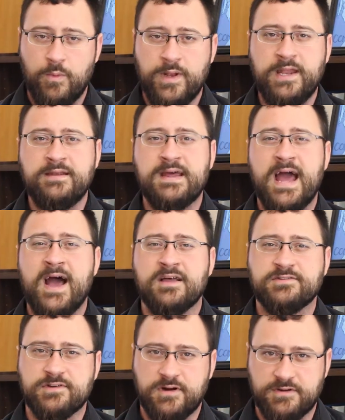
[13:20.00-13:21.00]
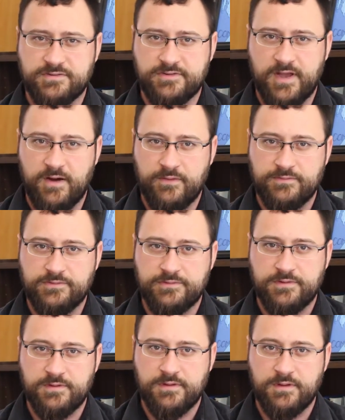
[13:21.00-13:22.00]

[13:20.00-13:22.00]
We need to ask ourselves,